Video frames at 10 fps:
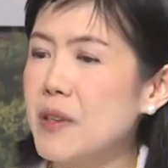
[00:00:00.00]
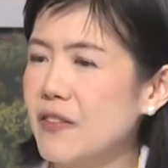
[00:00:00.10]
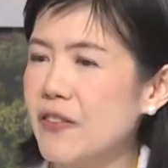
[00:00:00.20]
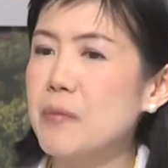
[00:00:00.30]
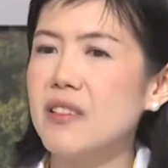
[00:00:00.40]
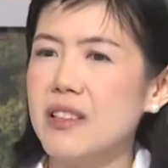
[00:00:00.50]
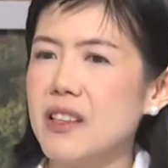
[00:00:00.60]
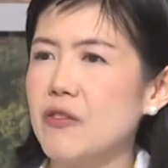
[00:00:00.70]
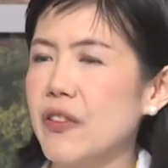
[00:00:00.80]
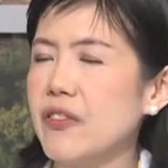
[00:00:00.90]

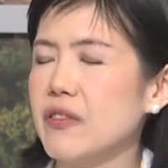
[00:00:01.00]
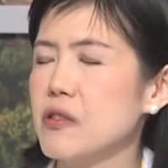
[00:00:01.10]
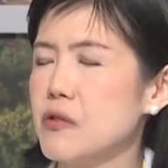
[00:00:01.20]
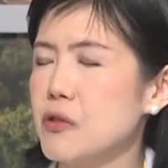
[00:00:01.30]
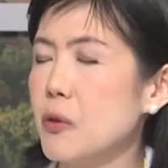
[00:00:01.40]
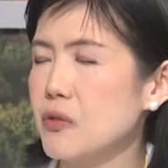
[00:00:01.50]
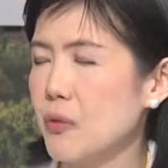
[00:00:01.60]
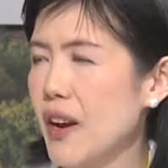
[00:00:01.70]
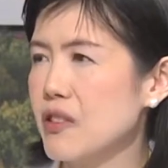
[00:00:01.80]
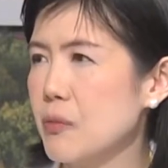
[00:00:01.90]
familiar with those
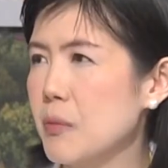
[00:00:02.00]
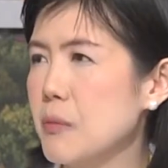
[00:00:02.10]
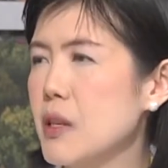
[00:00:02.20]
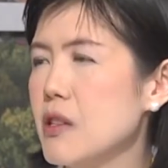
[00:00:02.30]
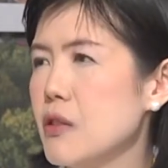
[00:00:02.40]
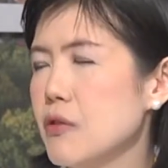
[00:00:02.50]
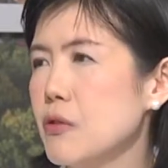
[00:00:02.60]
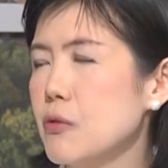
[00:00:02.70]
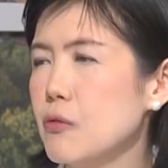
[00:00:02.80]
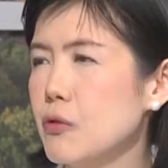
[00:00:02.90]
rash, maybe
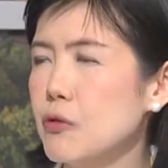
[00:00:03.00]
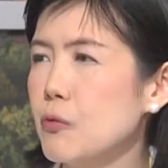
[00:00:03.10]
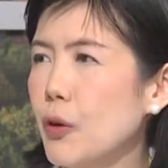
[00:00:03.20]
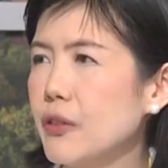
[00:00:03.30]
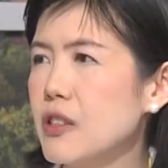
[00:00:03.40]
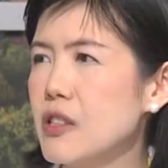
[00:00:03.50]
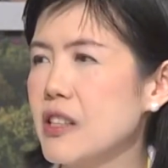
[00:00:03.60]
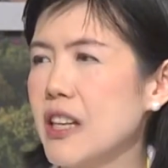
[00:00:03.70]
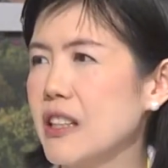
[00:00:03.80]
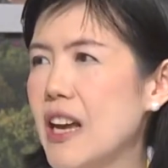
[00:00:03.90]
you won't
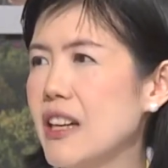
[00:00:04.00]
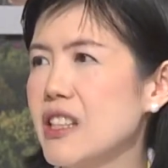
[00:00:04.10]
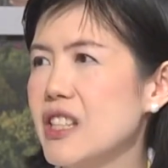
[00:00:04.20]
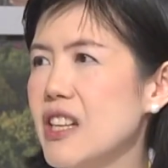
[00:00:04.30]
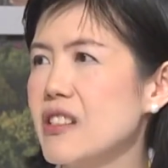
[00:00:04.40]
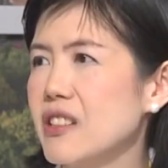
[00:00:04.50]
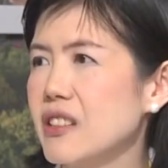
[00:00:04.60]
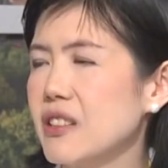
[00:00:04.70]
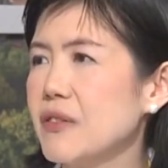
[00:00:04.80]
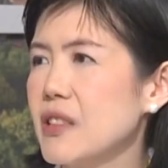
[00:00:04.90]
get any
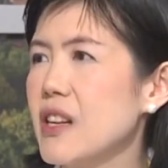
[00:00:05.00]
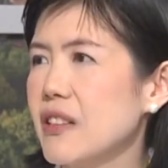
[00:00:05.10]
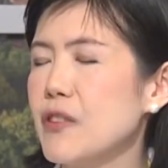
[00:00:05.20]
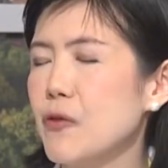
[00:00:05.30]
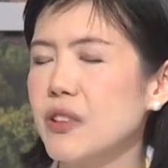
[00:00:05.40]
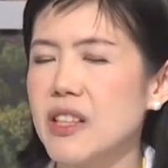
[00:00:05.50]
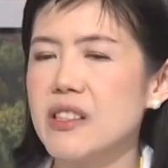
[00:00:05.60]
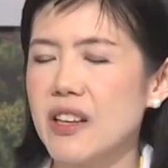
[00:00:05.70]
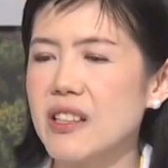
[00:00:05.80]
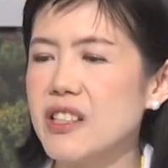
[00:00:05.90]
test. They won't get
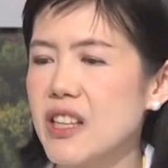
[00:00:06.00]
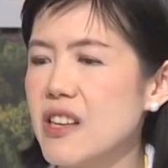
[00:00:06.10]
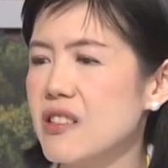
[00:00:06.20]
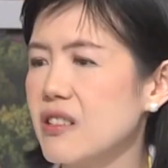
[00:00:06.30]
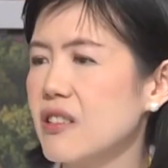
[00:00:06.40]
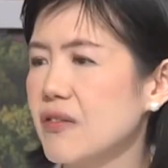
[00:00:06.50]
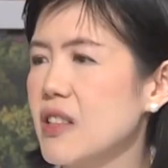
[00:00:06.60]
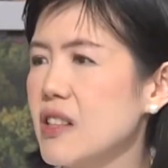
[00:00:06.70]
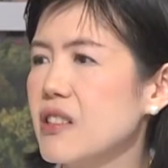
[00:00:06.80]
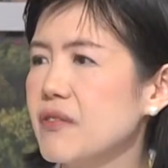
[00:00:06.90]
any test.
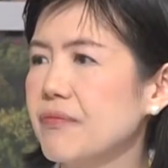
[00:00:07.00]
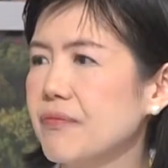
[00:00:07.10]
Yes.